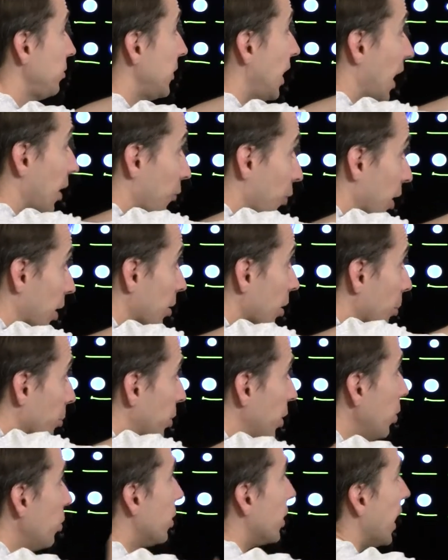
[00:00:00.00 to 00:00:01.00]
And if we
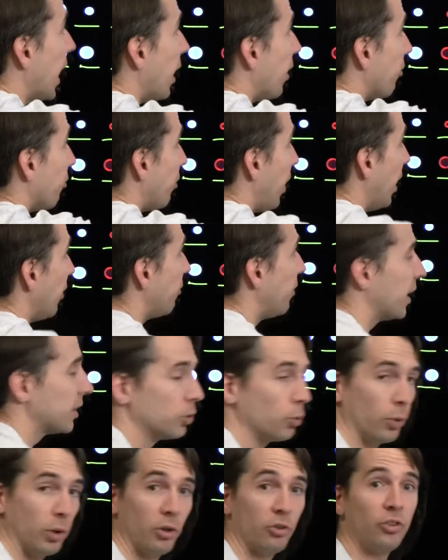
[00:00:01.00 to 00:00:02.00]
computed that, 5
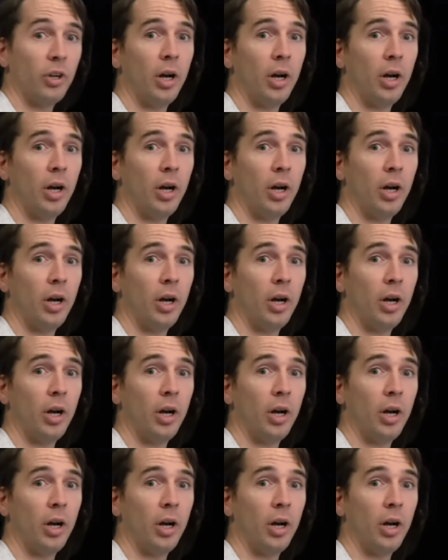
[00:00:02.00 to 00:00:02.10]
factorial is